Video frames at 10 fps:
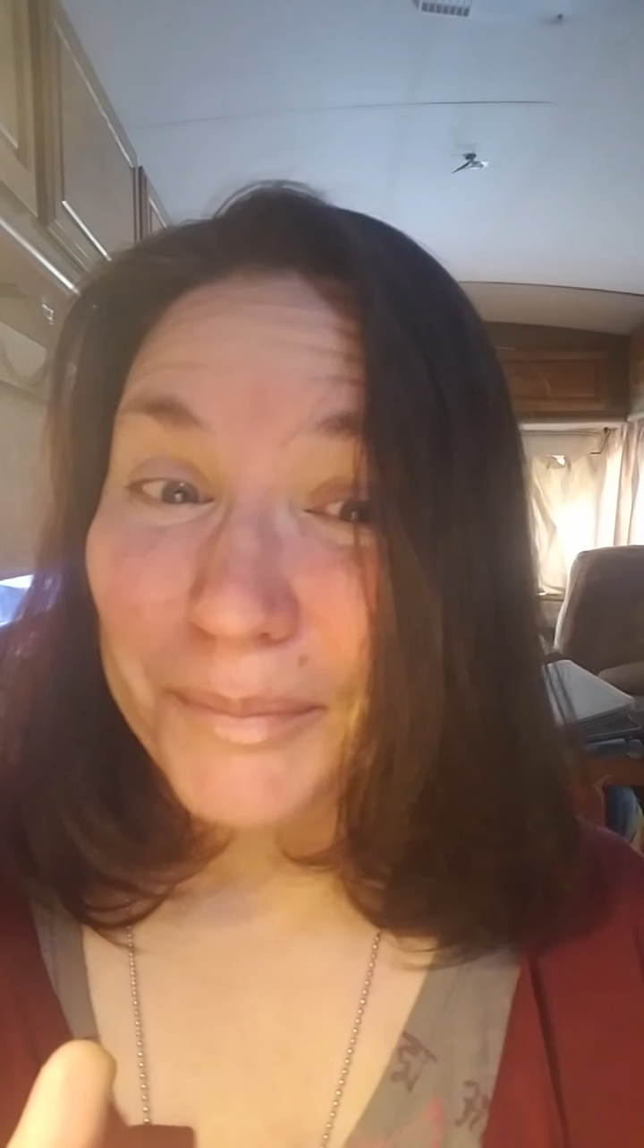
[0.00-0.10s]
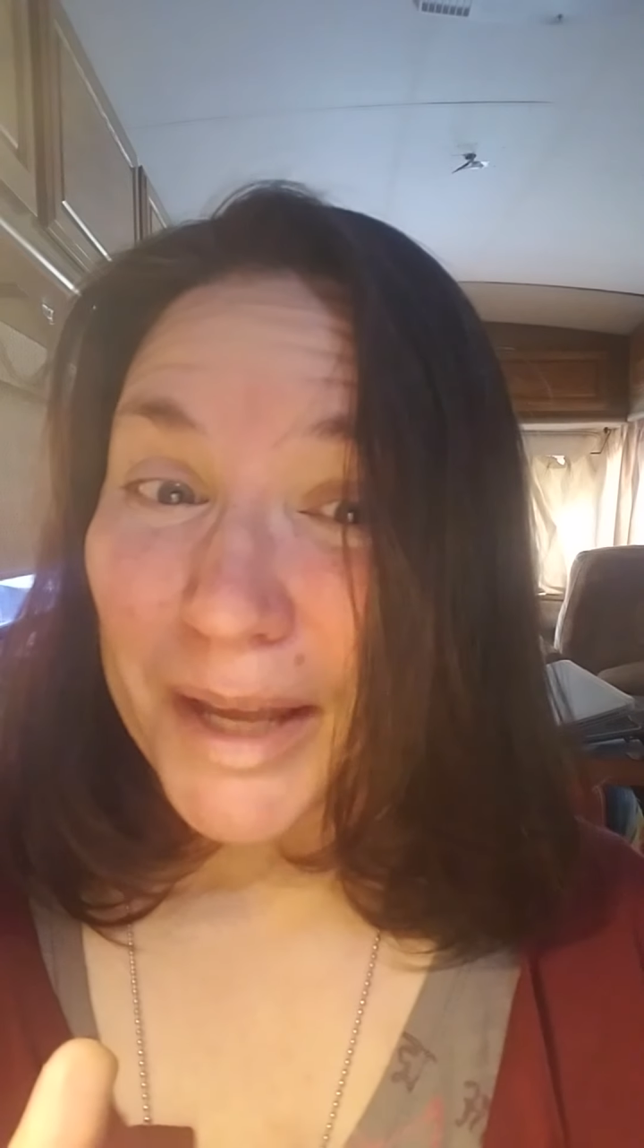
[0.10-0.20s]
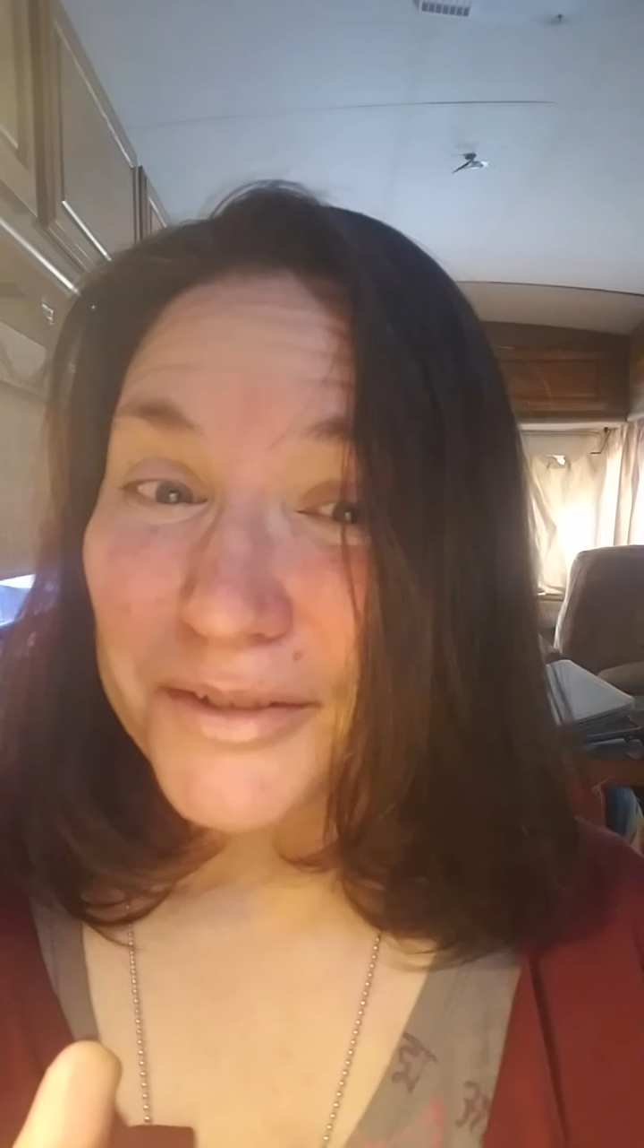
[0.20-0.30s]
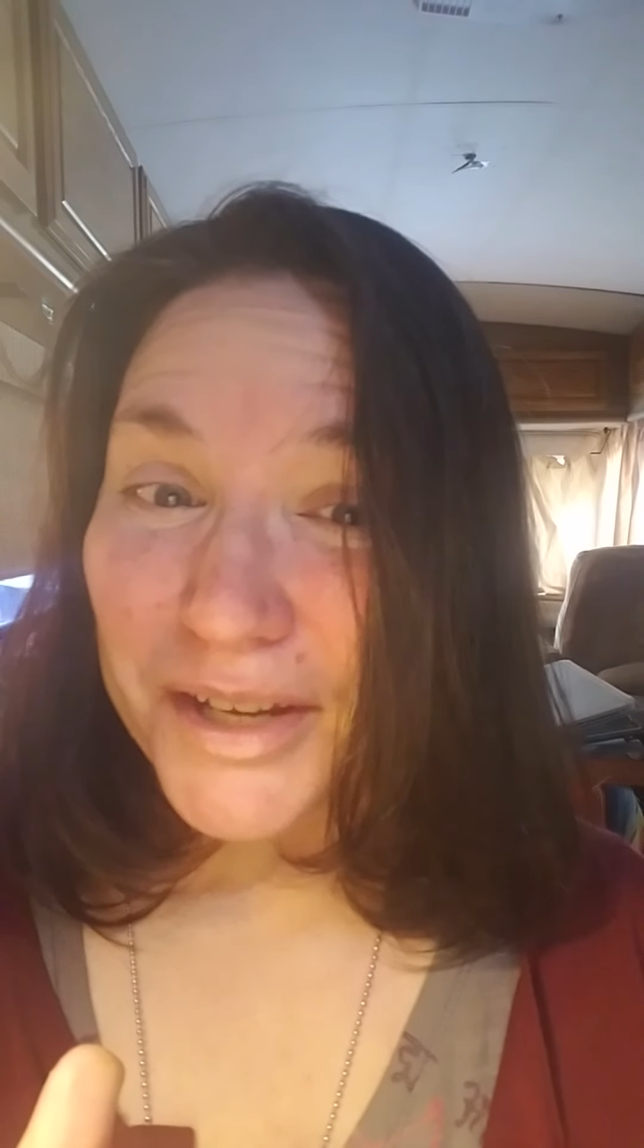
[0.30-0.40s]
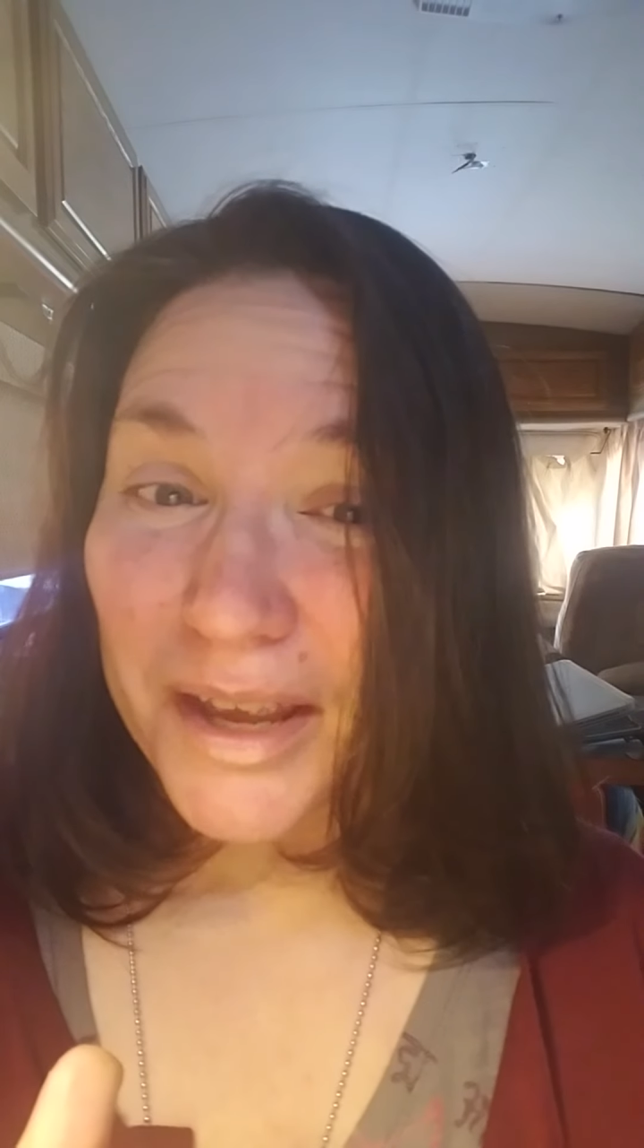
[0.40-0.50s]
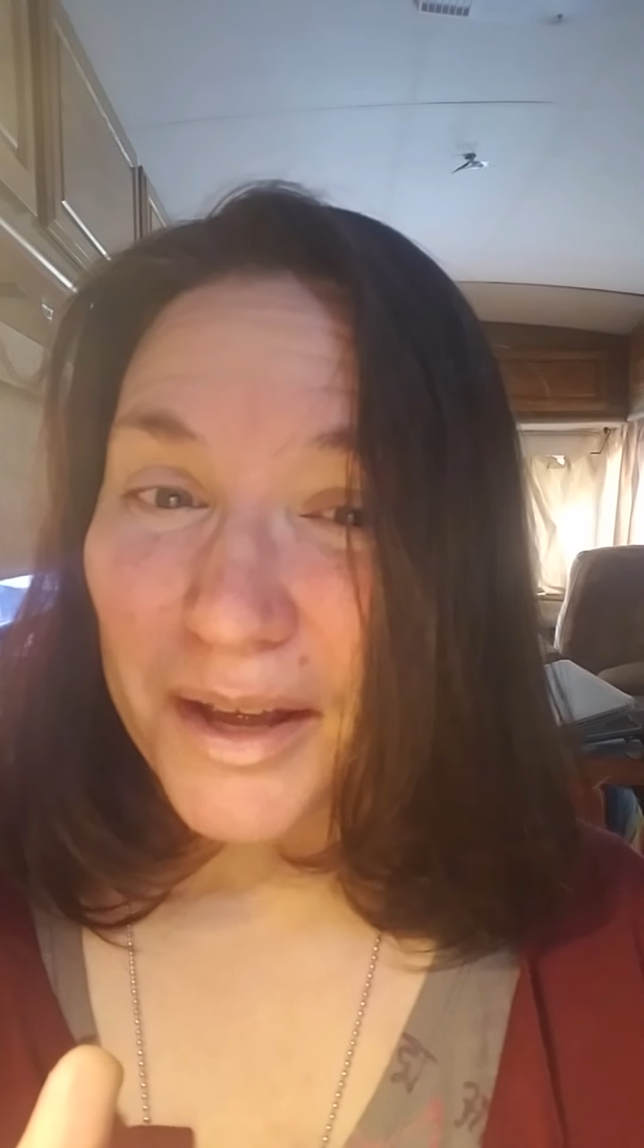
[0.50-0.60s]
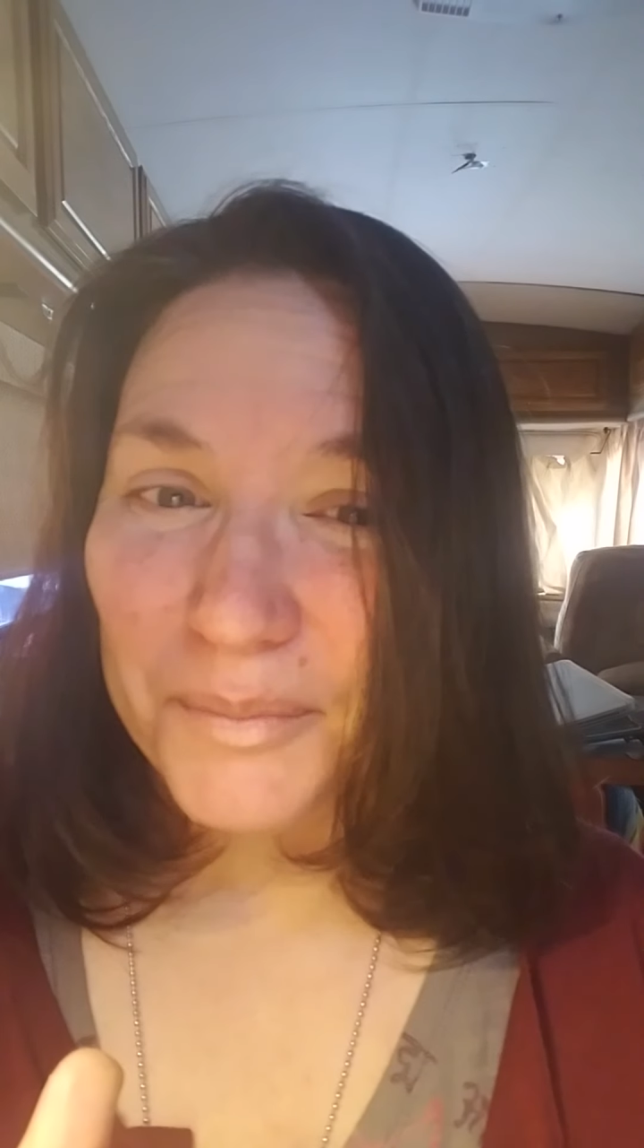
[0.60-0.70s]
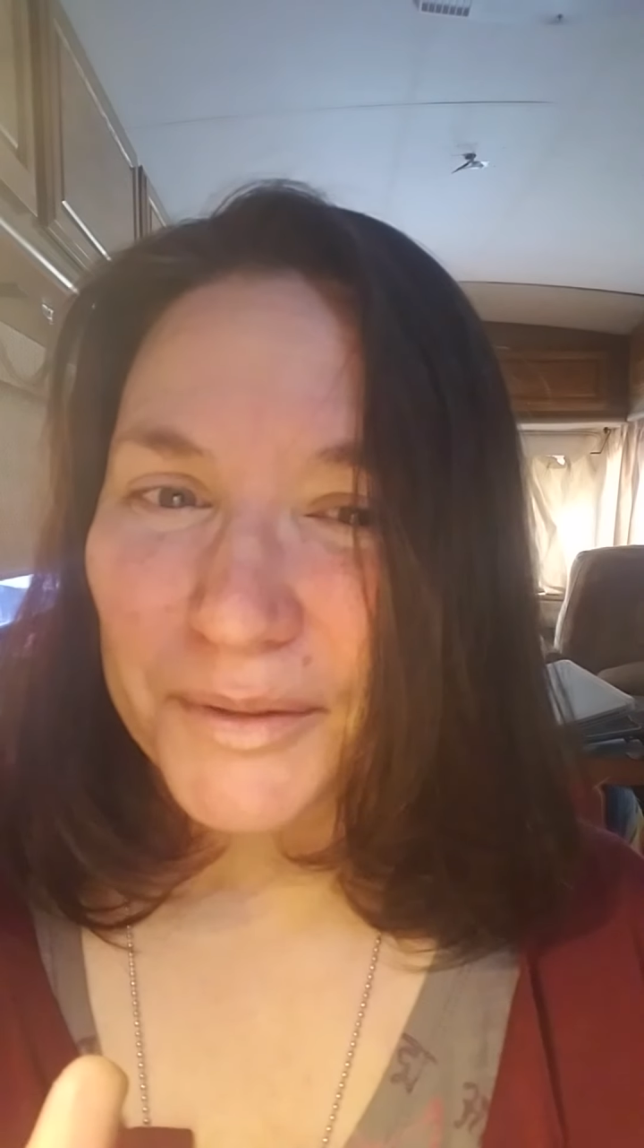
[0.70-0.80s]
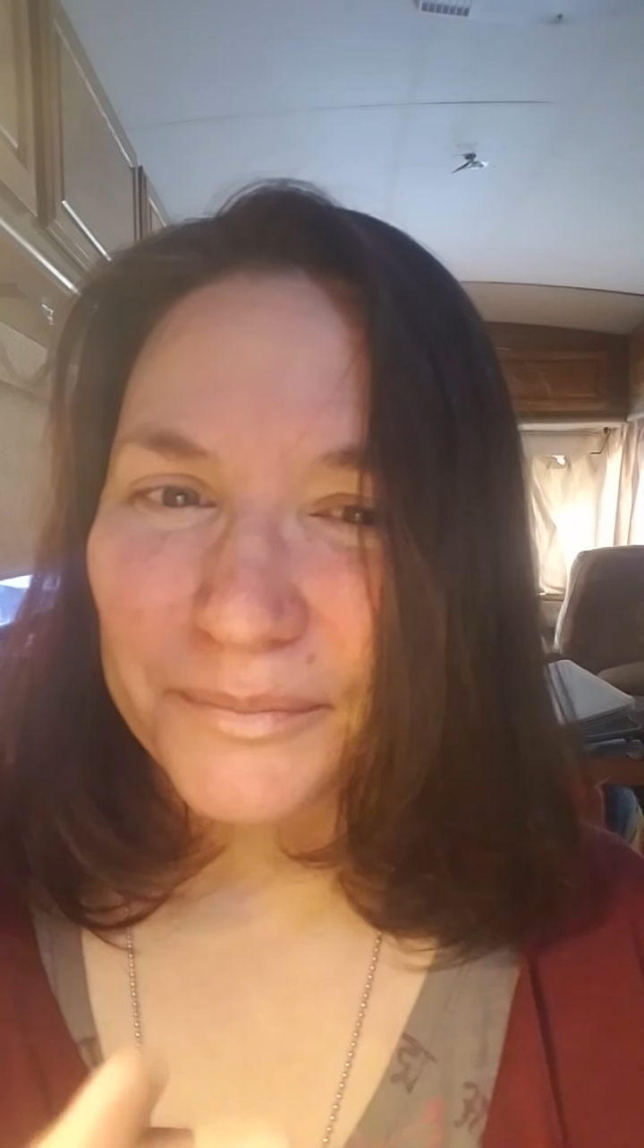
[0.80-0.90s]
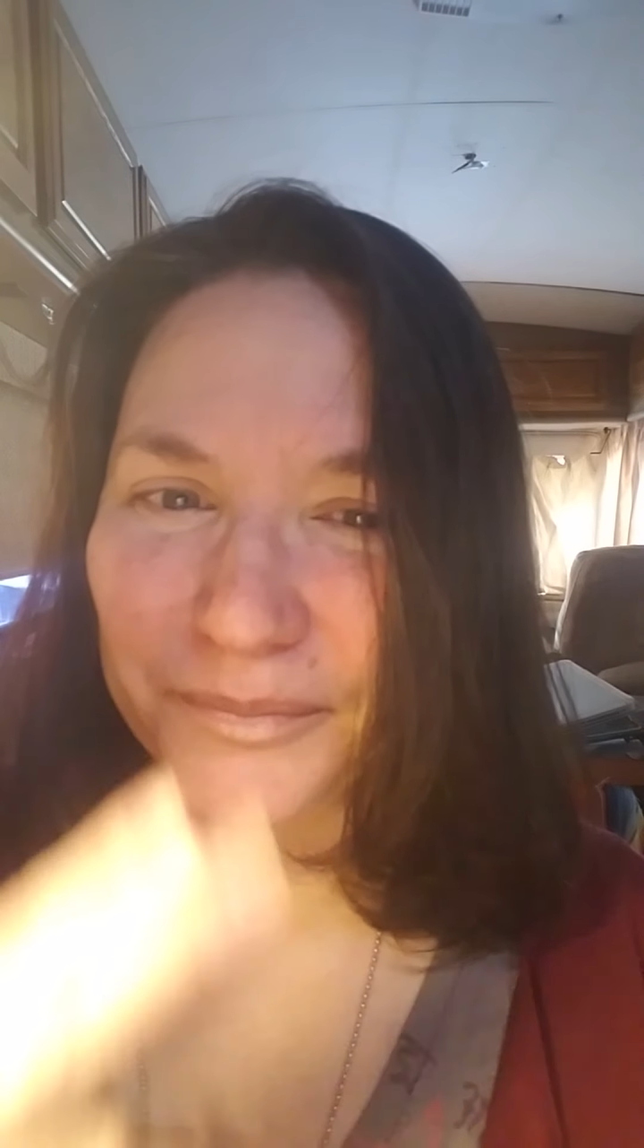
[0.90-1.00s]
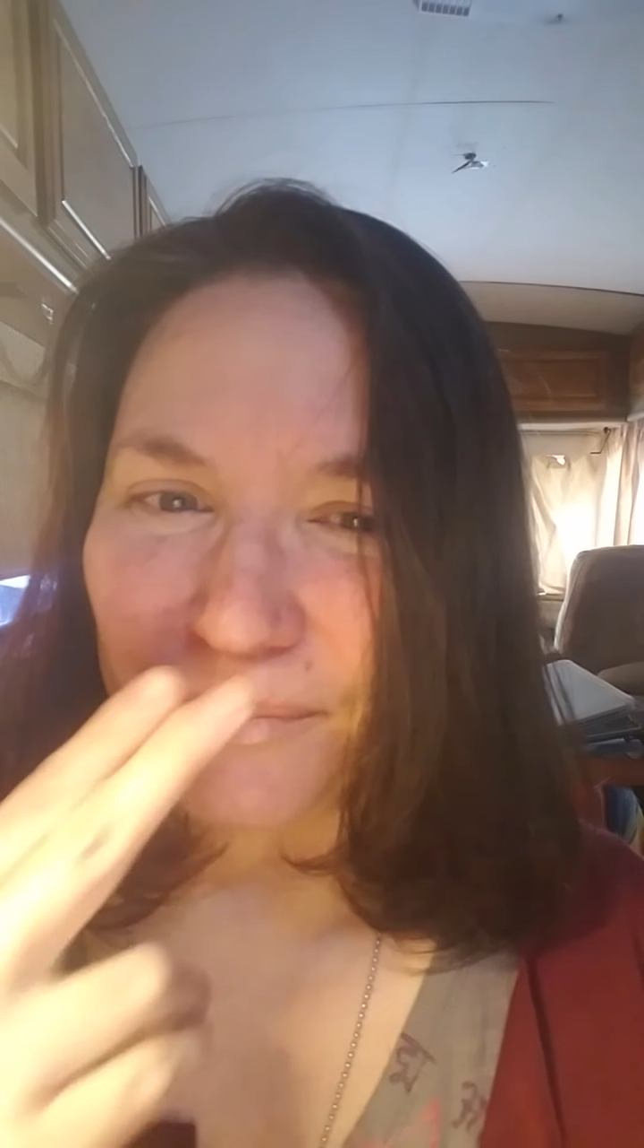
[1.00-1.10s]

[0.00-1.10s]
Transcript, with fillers: magic happen.